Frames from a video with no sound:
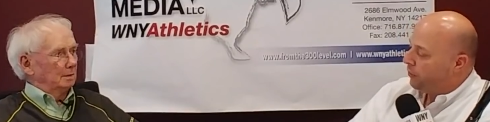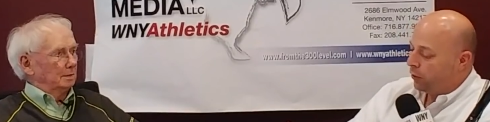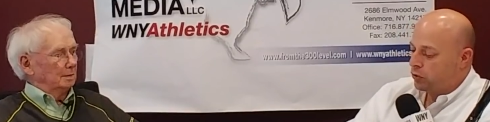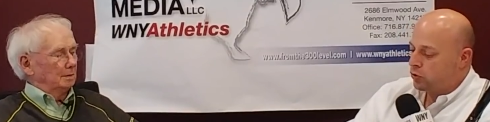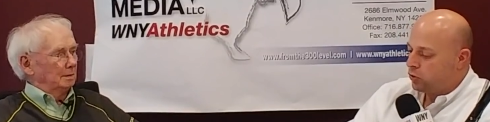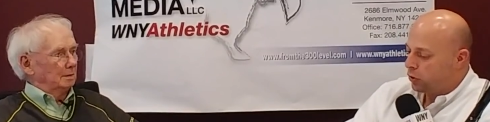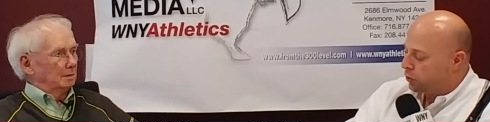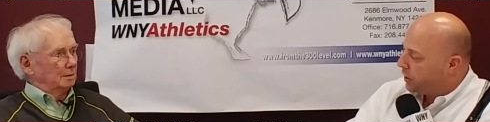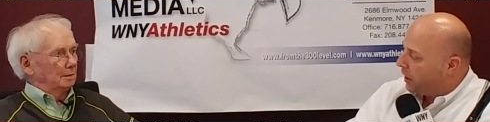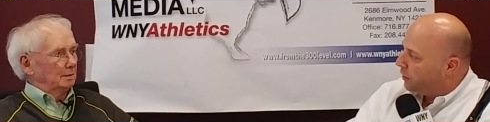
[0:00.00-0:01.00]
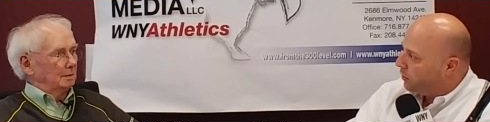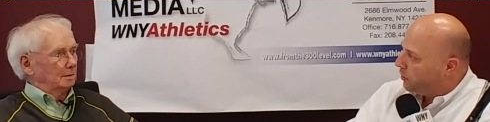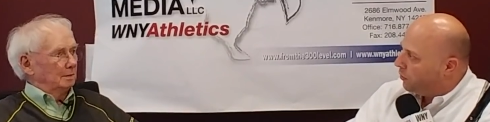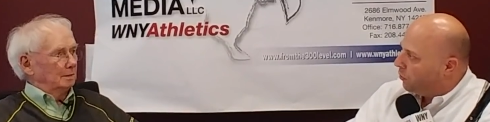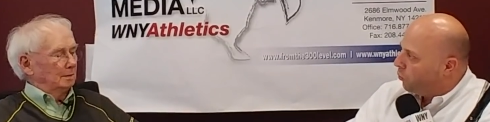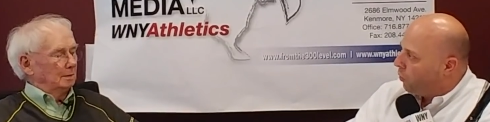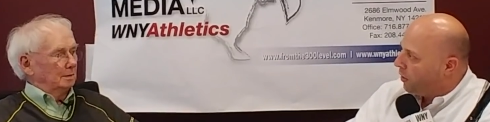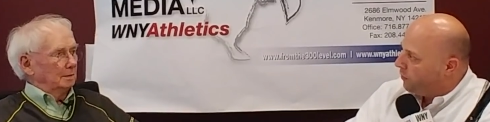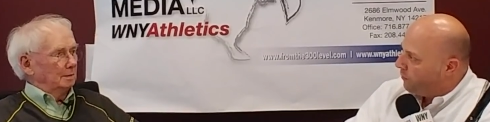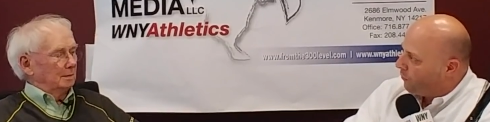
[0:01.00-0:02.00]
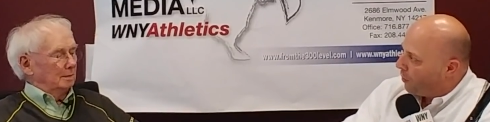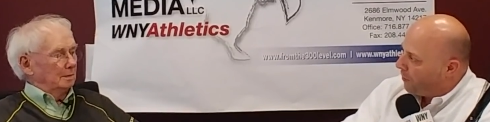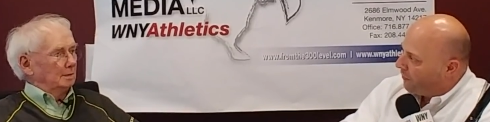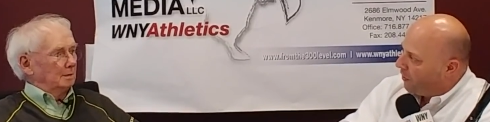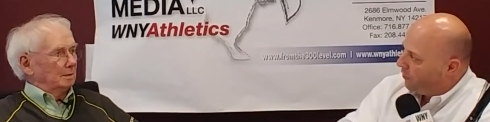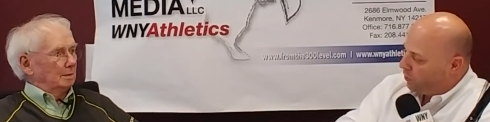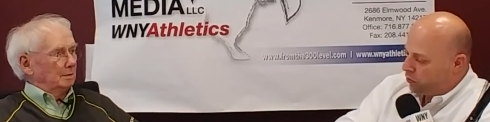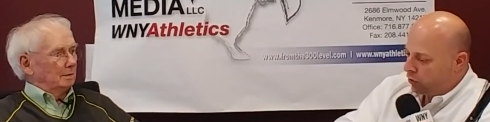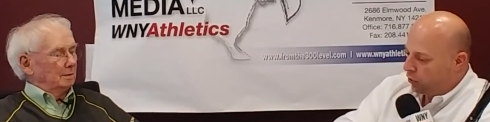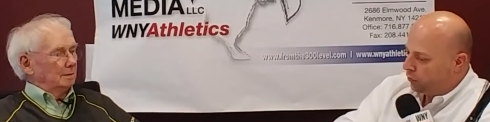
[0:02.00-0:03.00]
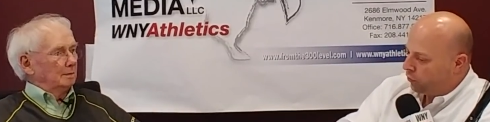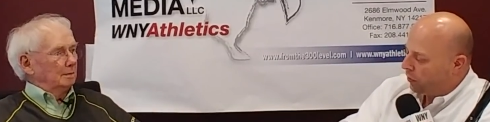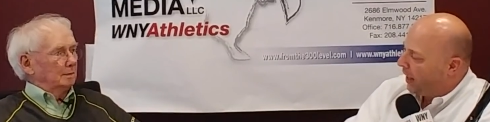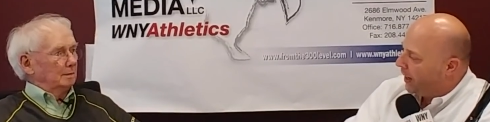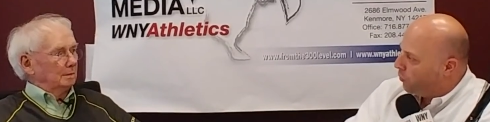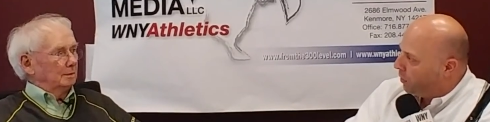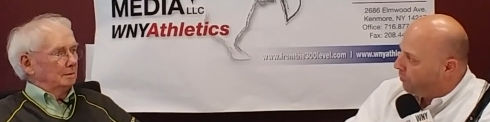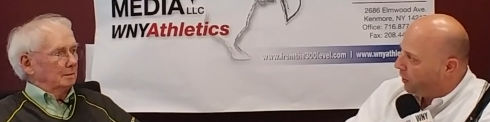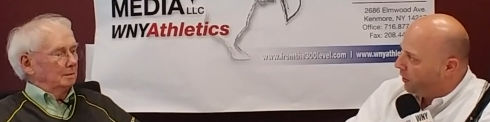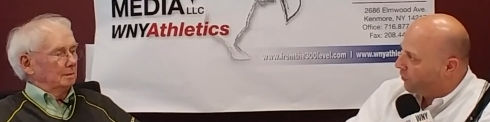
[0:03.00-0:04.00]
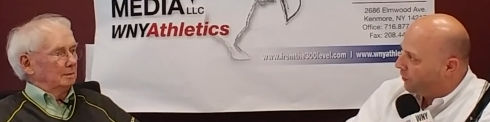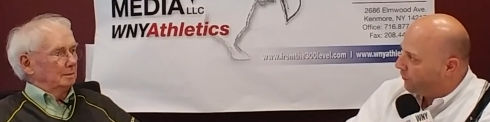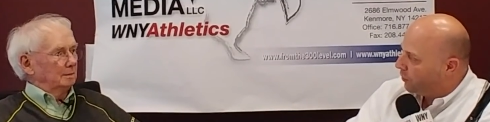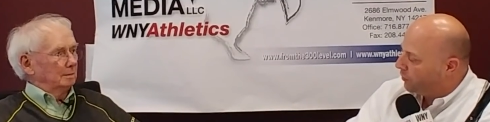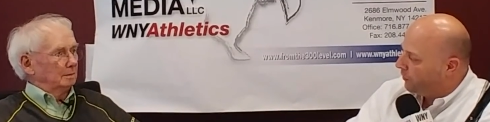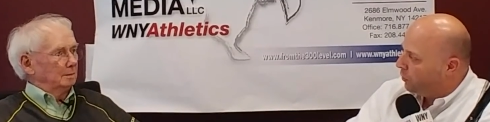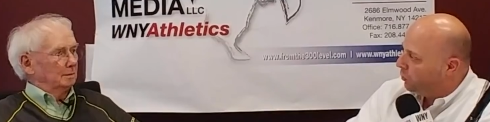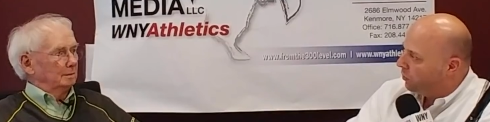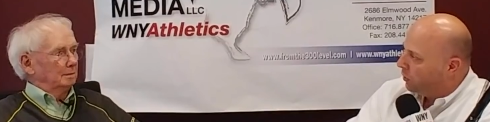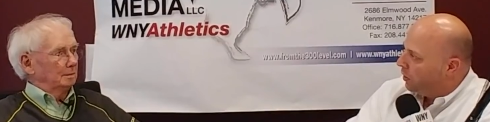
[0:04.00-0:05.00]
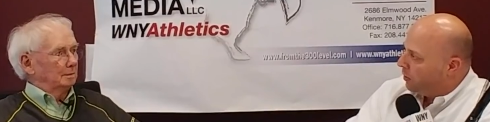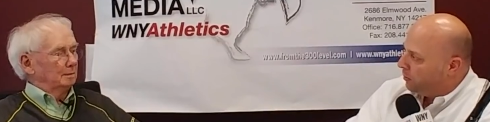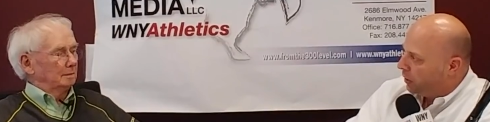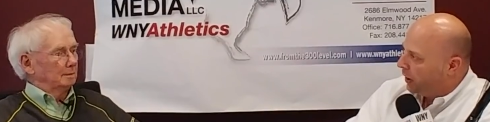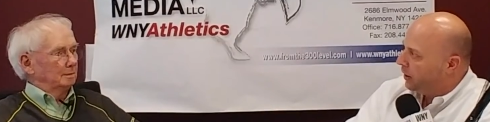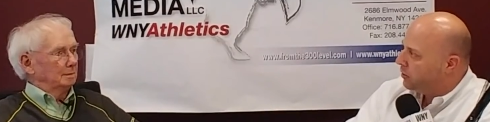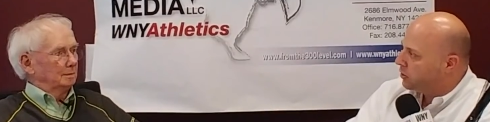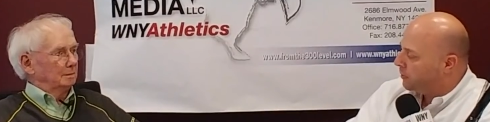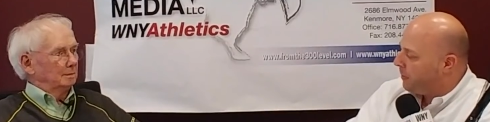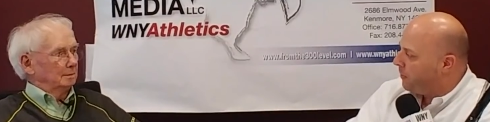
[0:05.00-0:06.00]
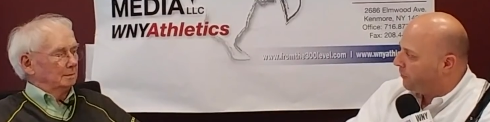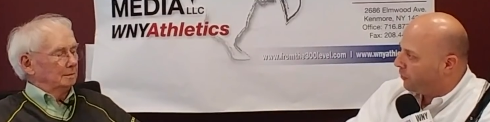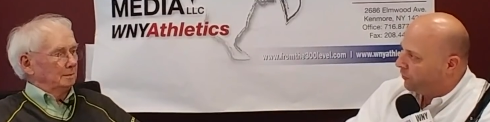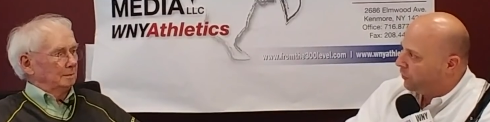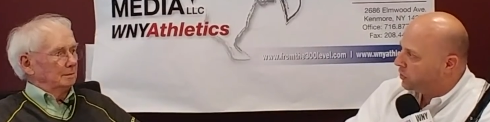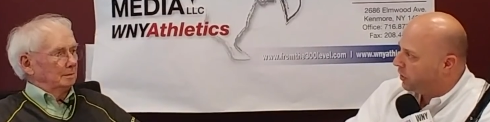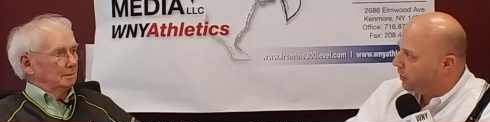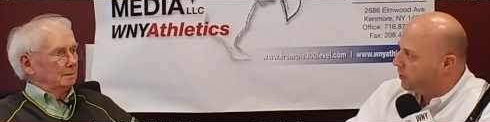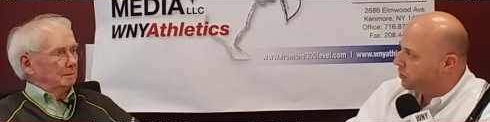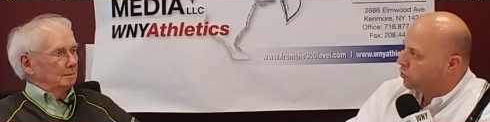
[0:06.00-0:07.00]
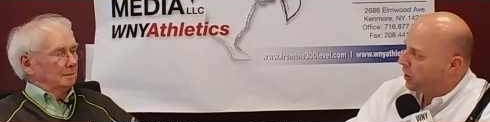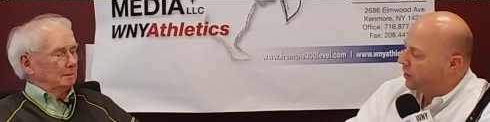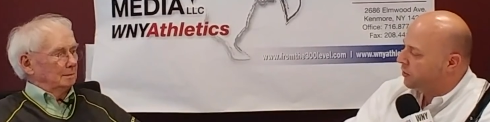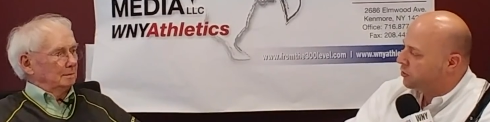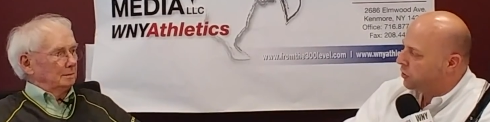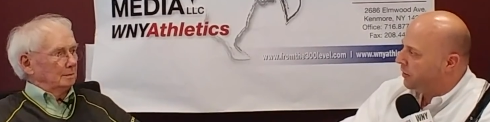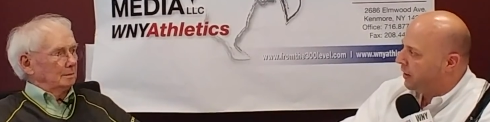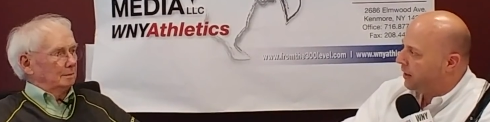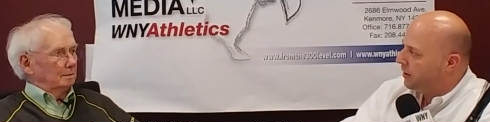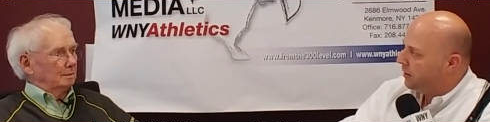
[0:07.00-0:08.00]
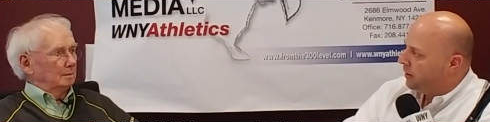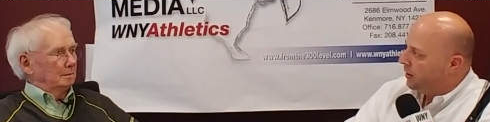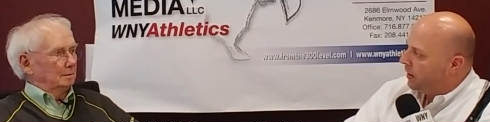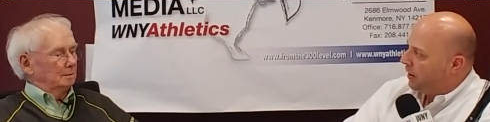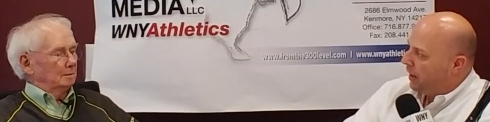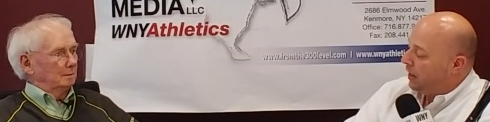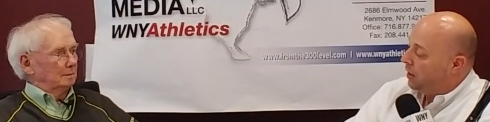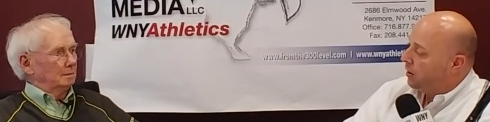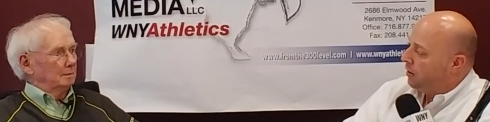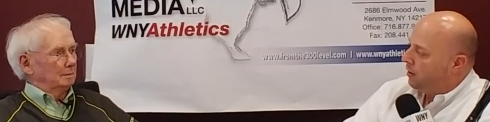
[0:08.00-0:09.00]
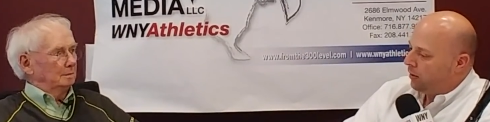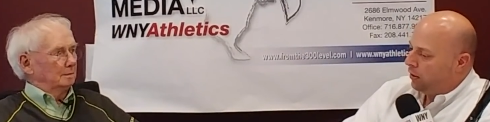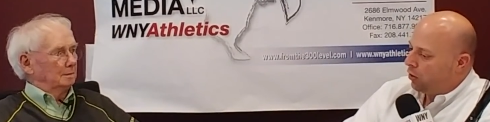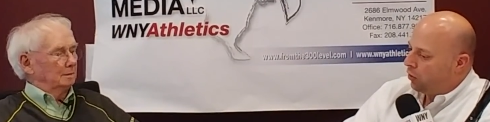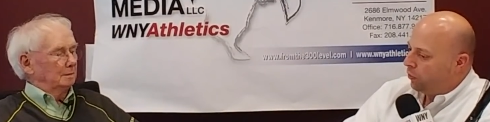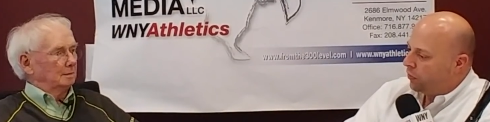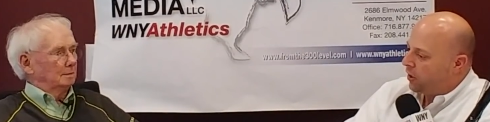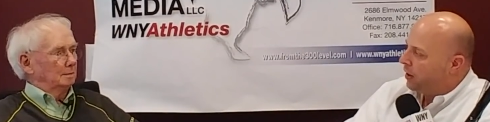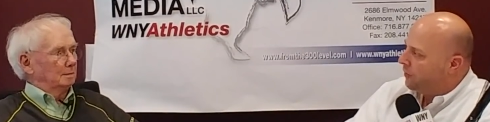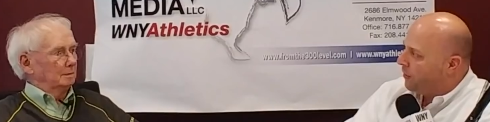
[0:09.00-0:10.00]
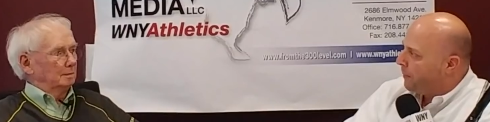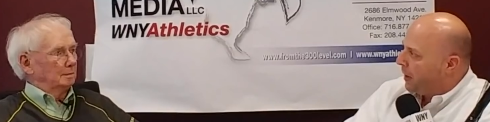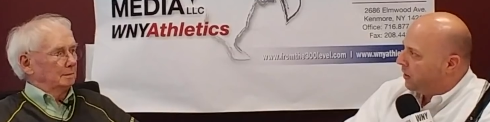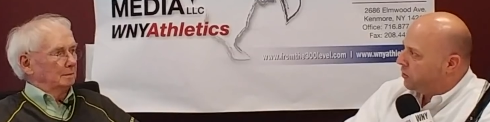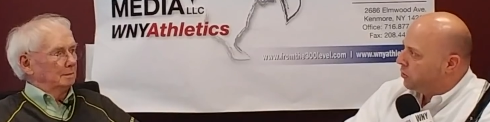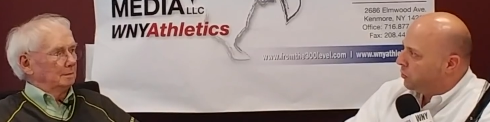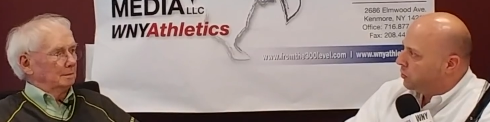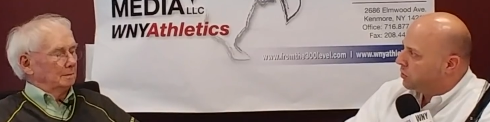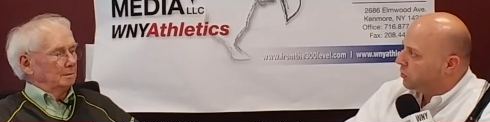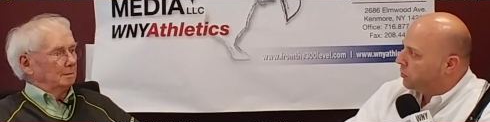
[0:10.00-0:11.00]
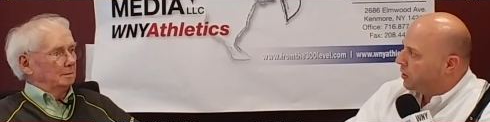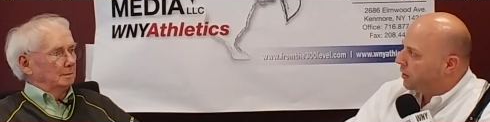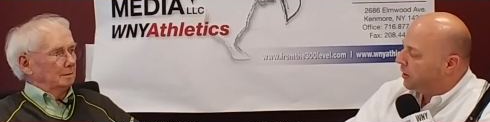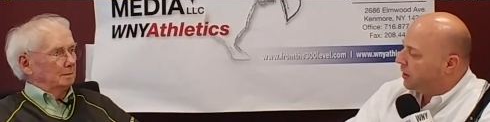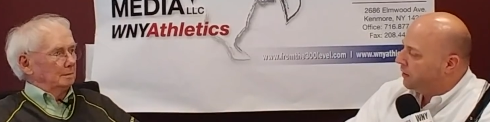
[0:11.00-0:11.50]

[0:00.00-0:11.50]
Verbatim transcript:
Speaker 1: they'll they'll start one form of they'll, they'll rely on one player for the first few plays or maybe the first few series. They'll try this, try that, and you know they give up on it too soon. I think they